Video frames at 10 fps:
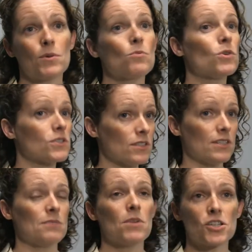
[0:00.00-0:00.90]
and we want to
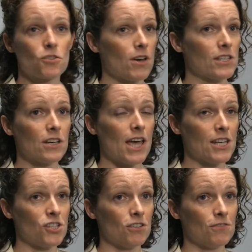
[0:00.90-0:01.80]
see much greater
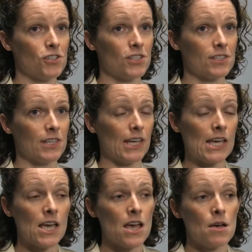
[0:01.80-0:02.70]
energy efficiency,
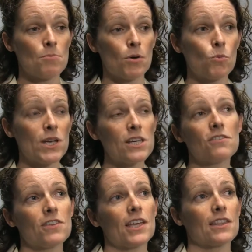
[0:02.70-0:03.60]
but we
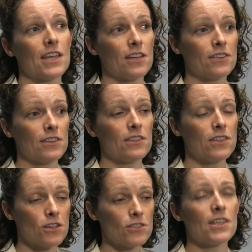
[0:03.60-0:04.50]
don't think that
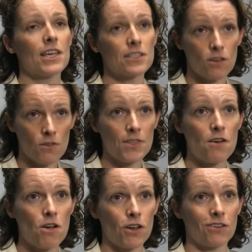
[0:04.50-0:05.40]
those things on
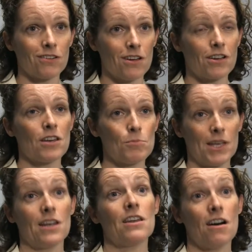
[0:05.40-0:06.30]
their own are going to be
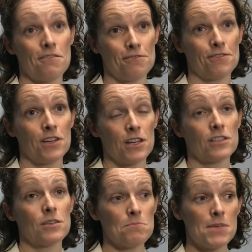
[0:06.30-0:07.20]
enough
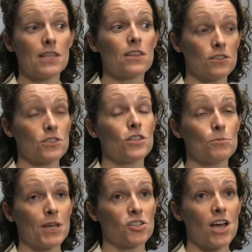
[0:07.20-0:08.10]
to meet those two
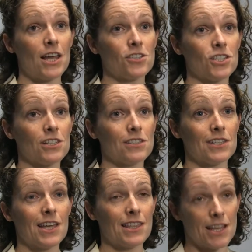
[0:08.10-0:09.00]
big challenges,
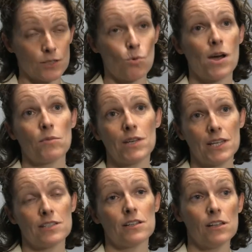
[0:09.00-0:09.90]
and that's why we
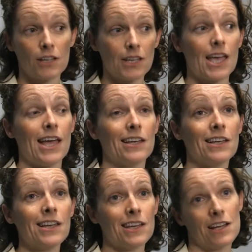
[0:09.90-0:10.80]
need to look again
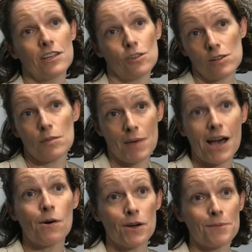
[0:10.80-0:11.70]
at nuclear
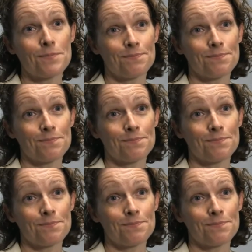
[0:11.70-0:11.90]
power.